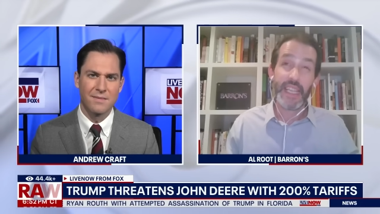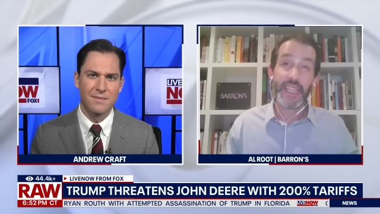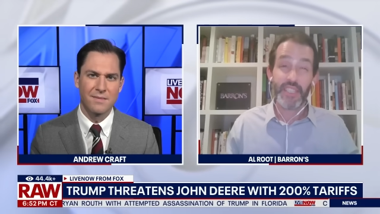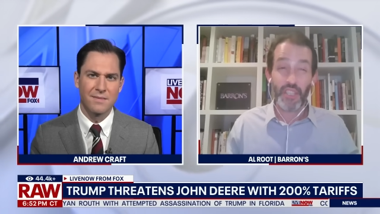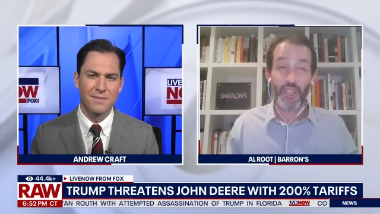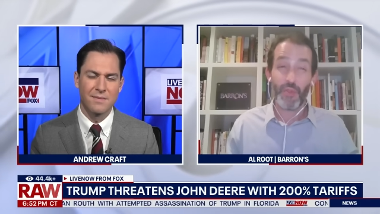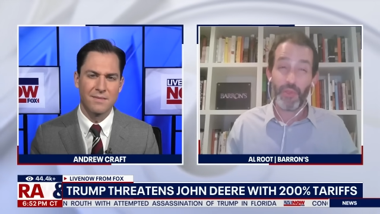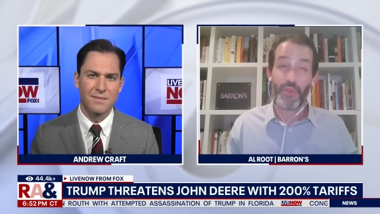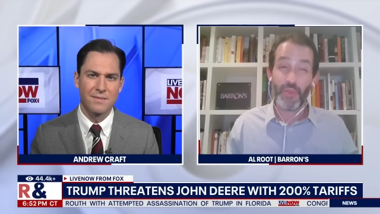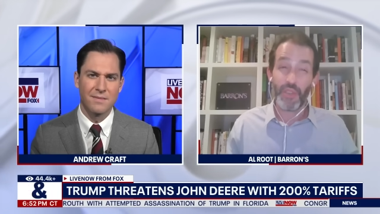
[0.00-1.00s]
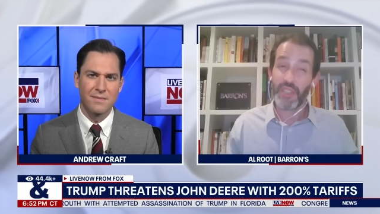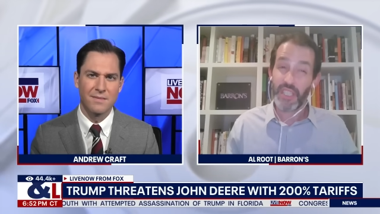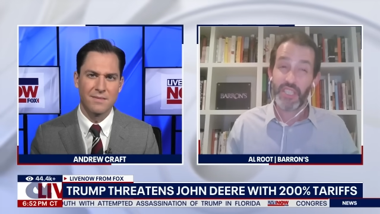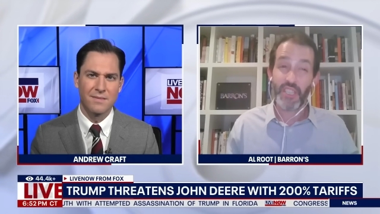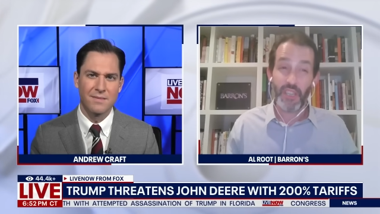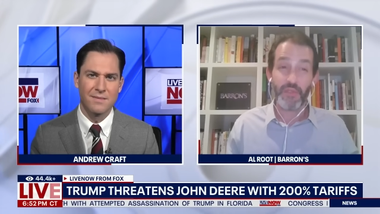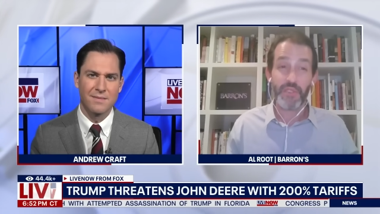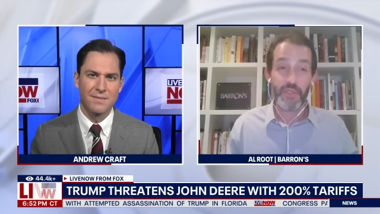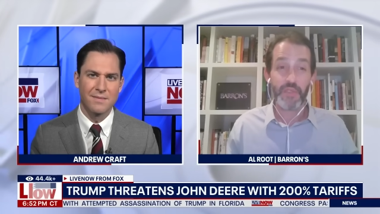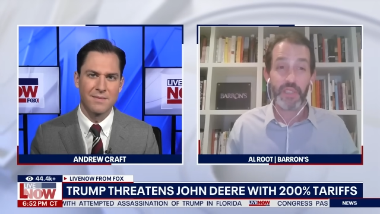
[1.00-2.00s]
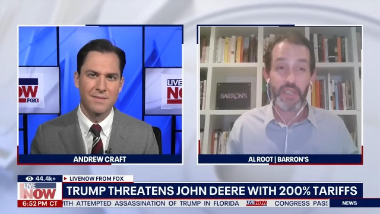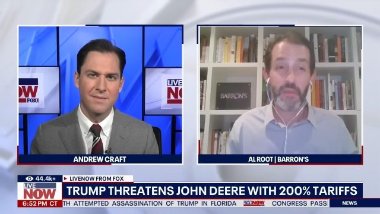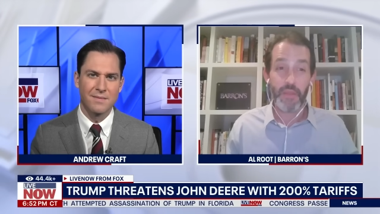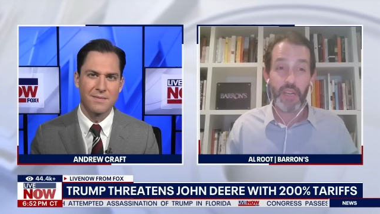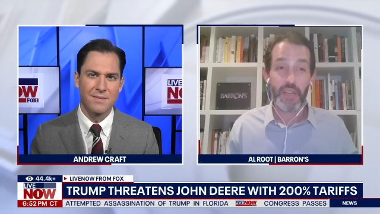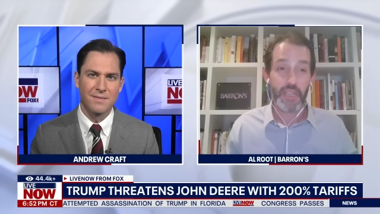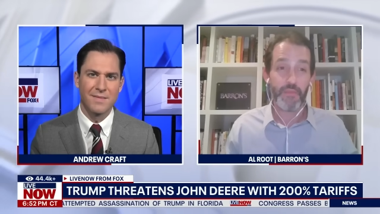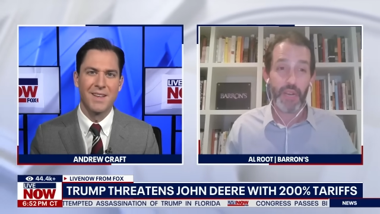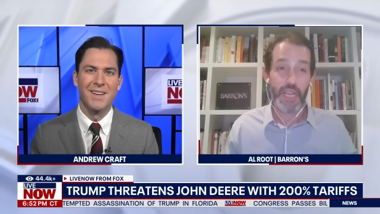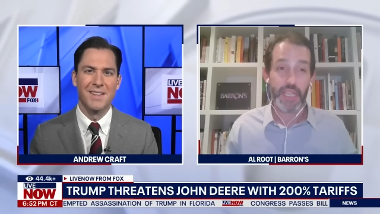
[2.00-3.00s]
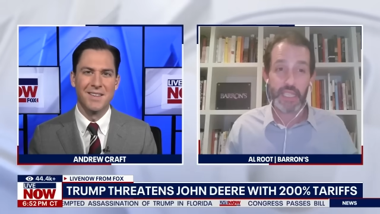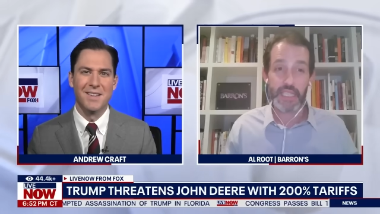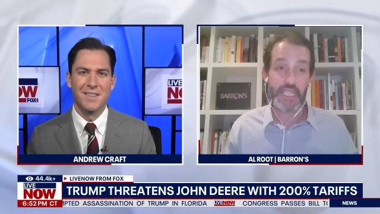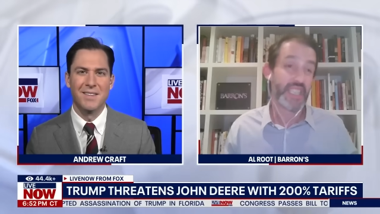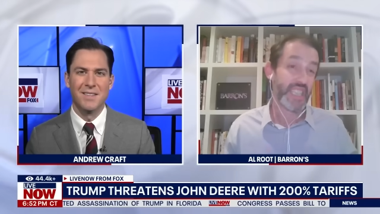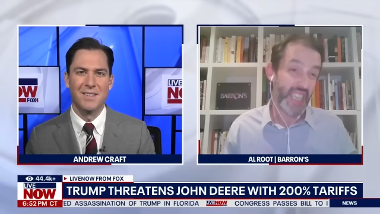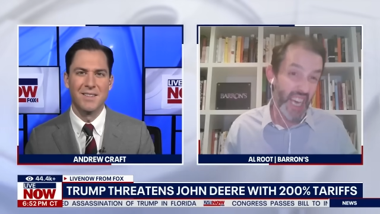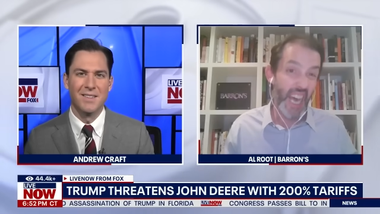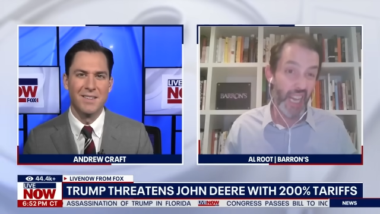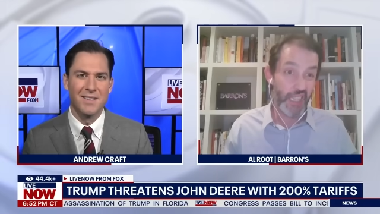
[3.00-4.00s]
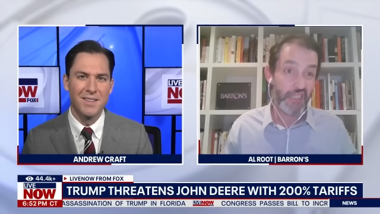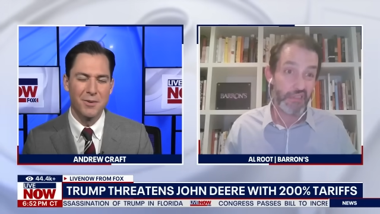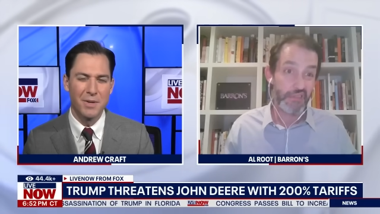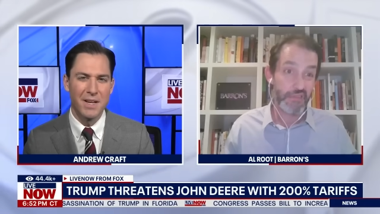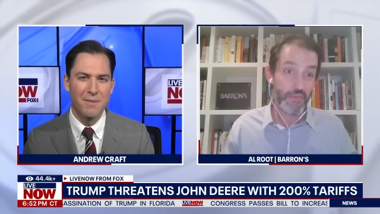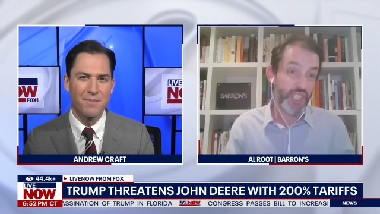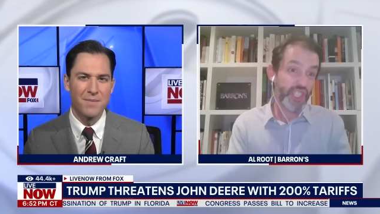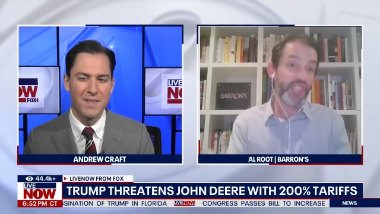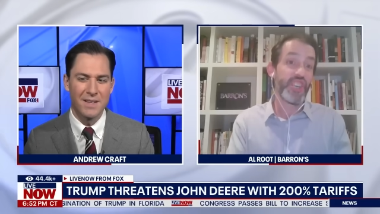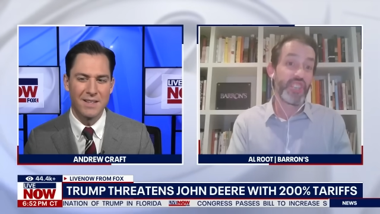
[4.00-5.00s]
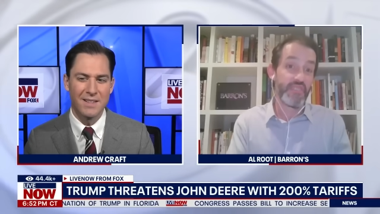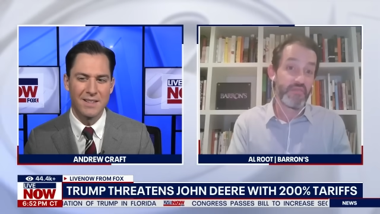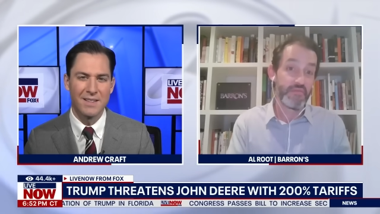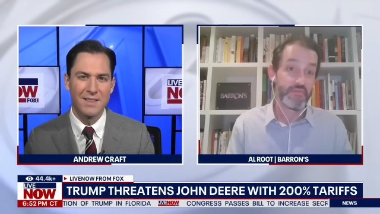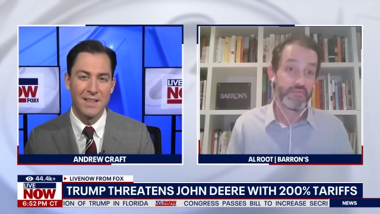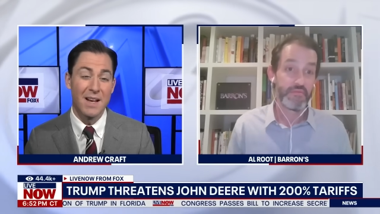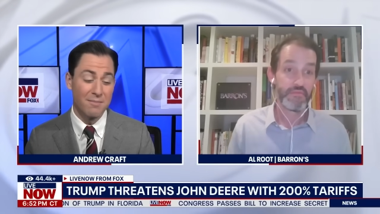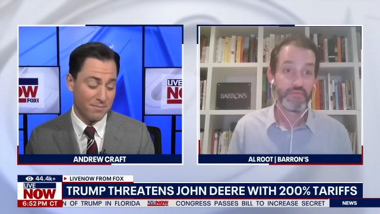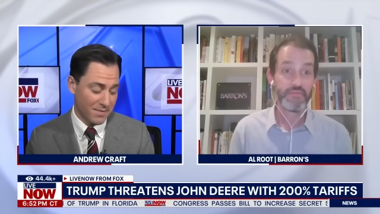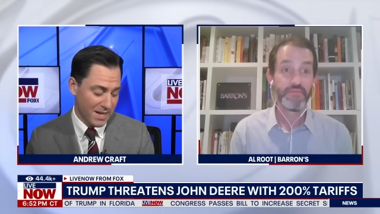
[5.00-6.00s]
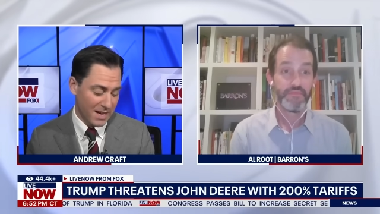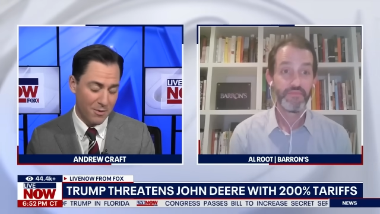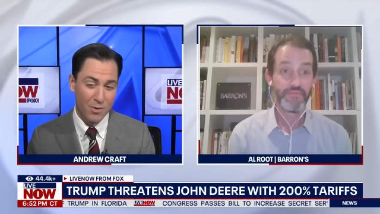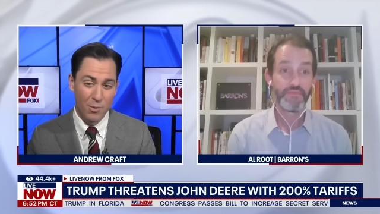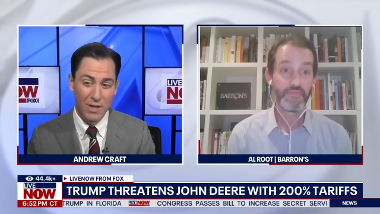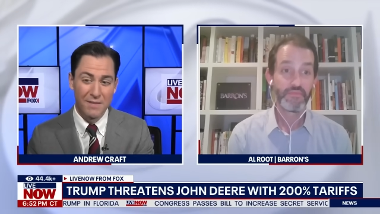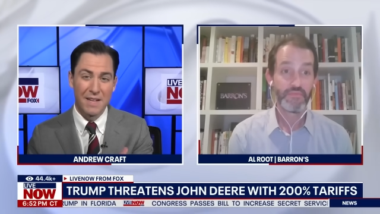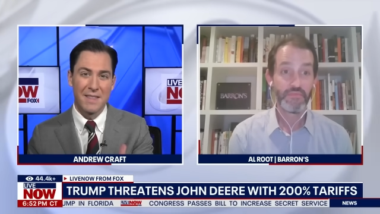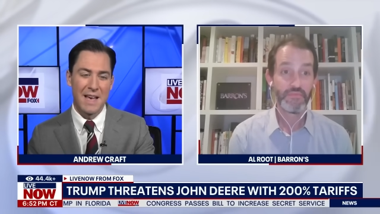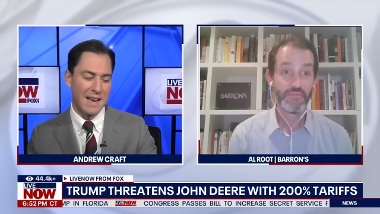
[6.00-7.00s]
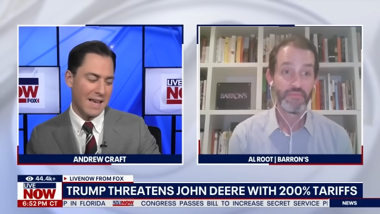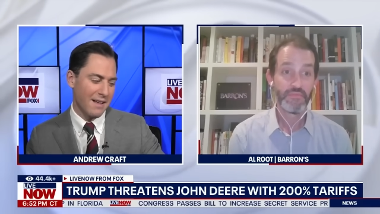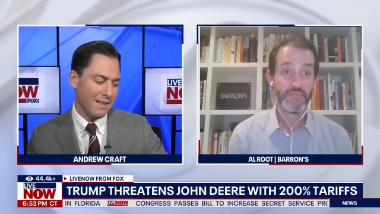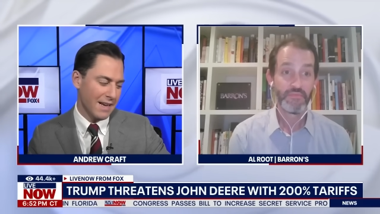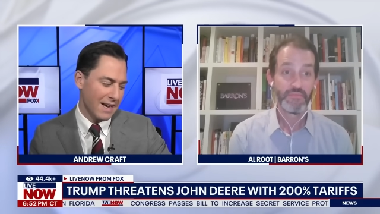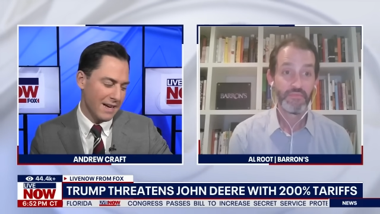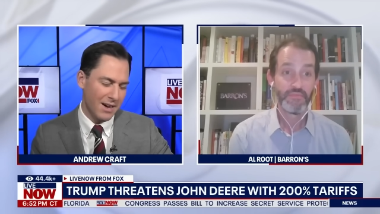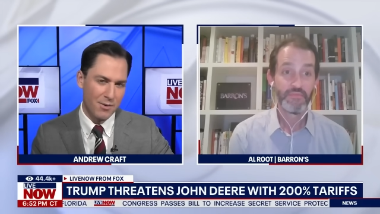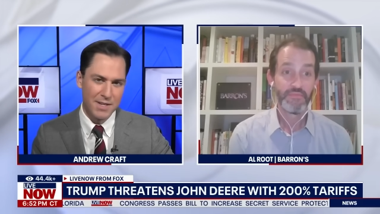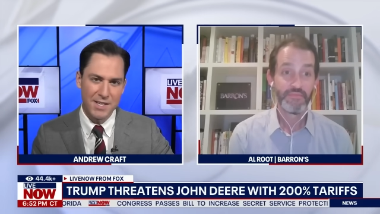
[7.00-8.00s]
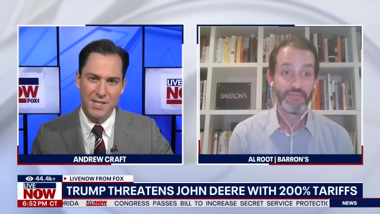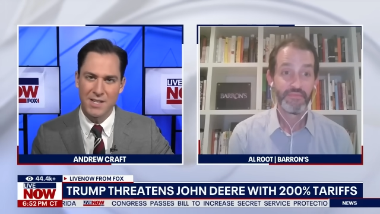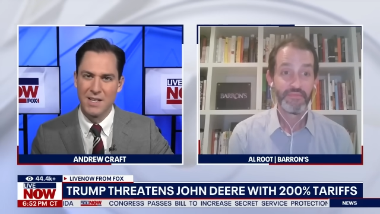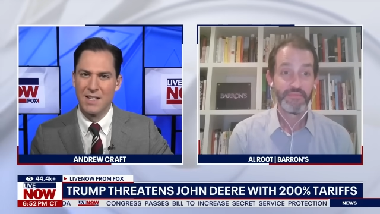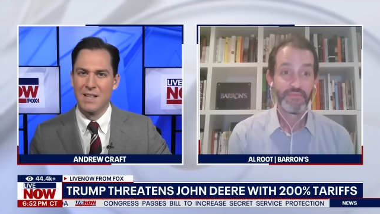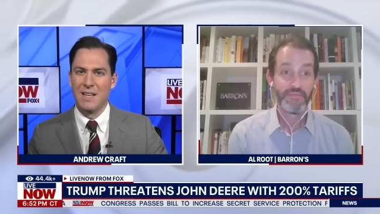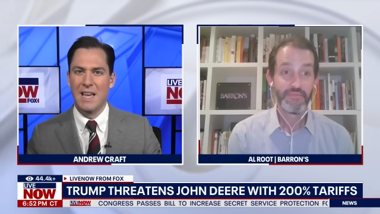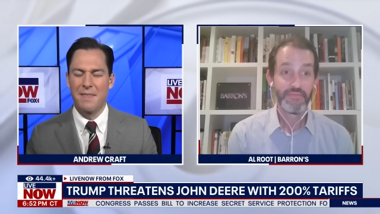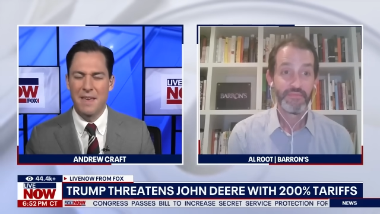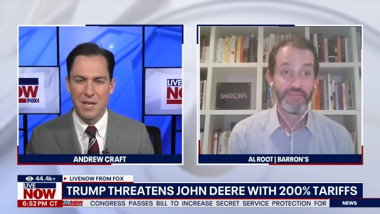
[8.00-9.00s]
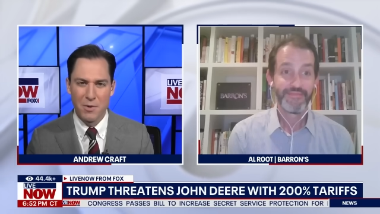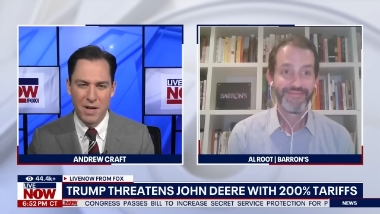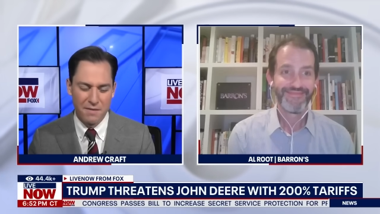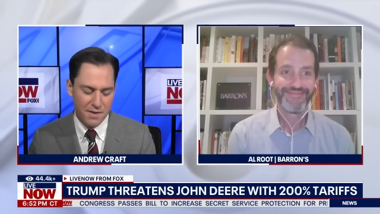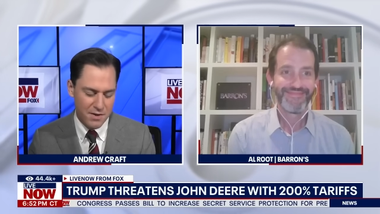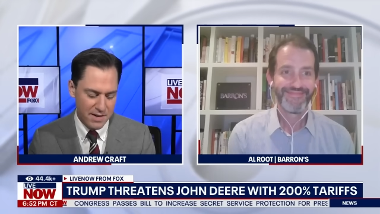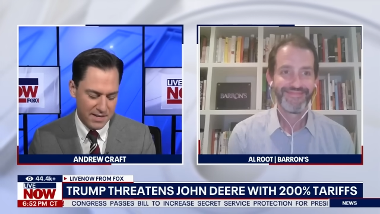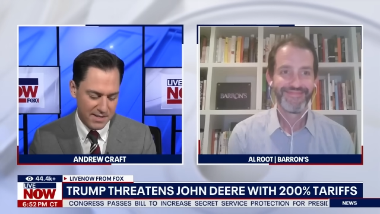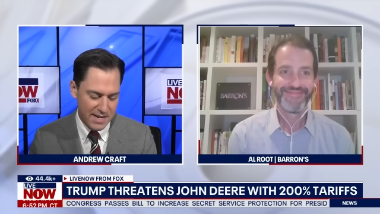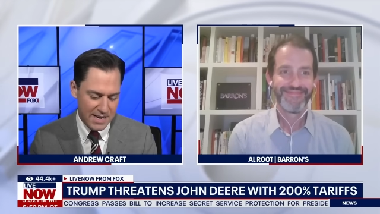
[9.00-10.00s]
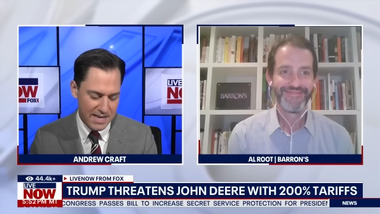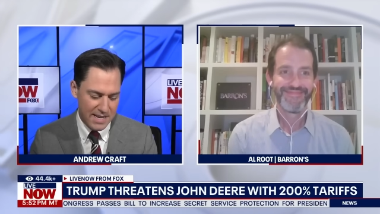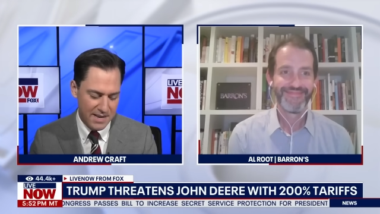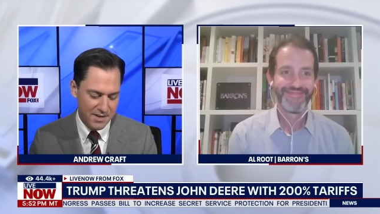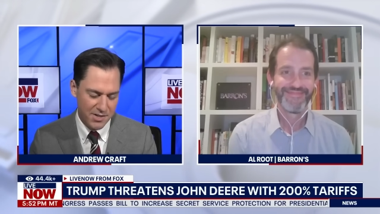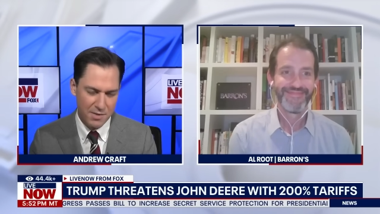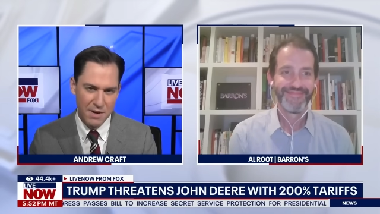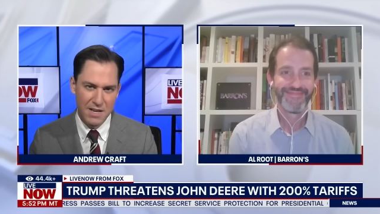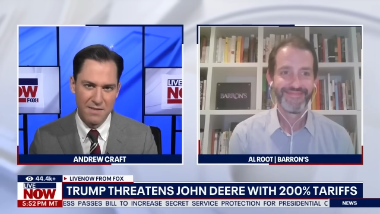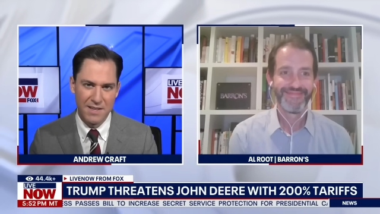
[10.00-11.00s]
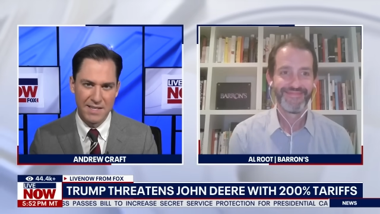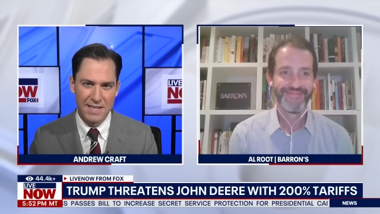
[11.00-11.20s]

Speaker 1: in this global world, as close to as an American product as you can get. Okay. Which is good.
Speaker 2: Yeah. Uh, we'll, we'll leave it at that, Al. Uh, always can't thank you enough for your insight into so many of these